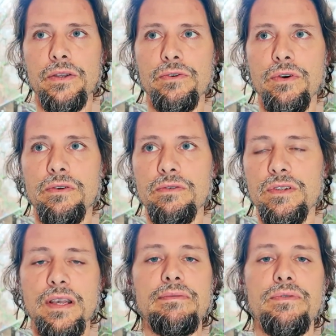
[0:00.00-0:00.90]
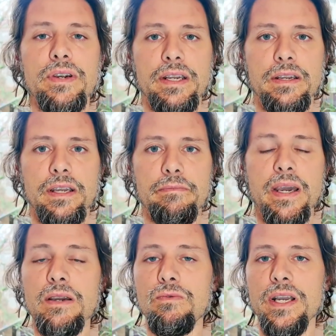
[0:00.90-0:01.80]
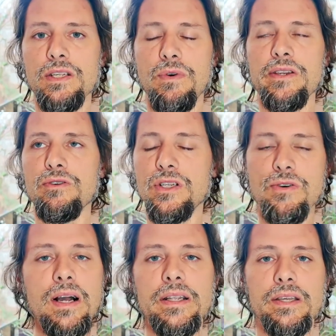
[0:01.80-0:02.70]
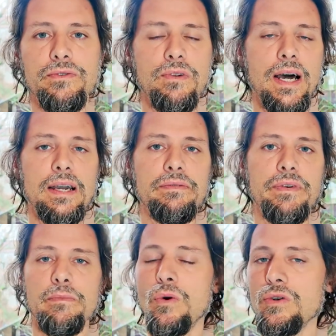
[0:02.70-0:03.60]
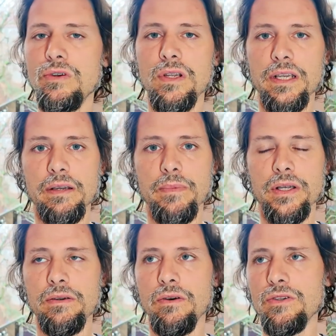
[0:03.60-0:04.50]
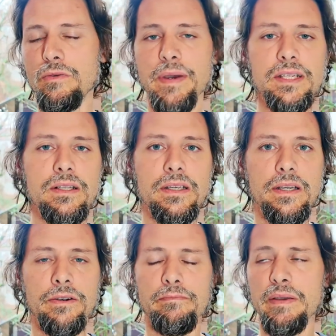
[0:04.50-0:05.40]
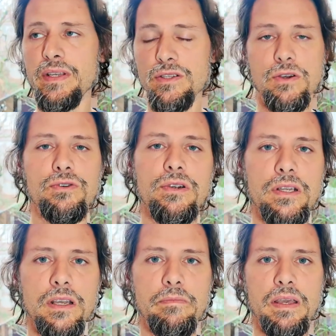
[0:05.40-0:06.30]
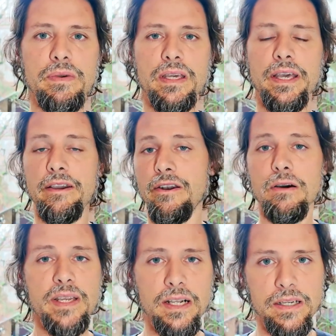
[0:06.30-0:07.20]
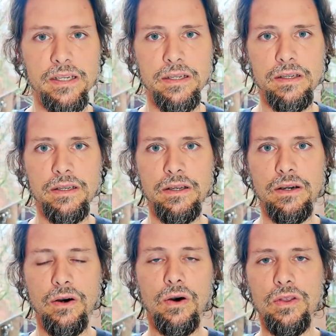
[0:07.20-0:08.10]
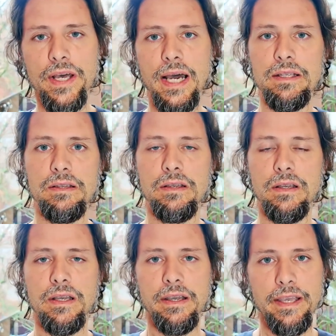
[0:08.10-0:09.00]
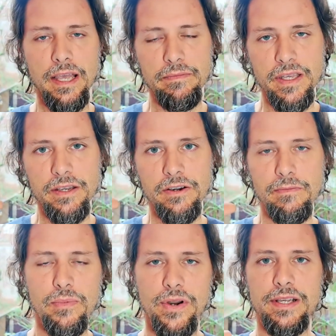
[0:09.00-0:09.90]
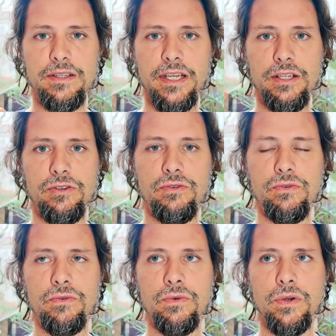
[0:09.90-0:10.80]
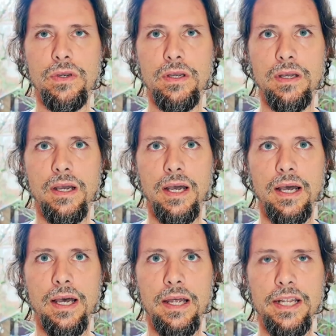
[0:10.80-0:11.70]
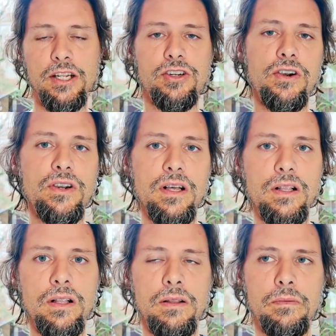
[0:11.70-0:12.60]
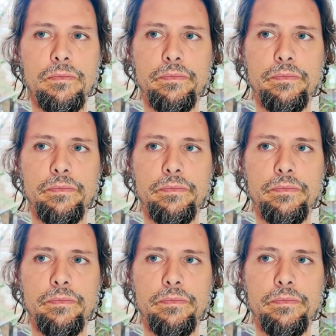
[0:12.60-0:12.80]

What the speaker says: you're suffering in many ways, why you're struggling through life emotionally, but also mentally and maybe socially and maybe economically. All that can be compressed into an internal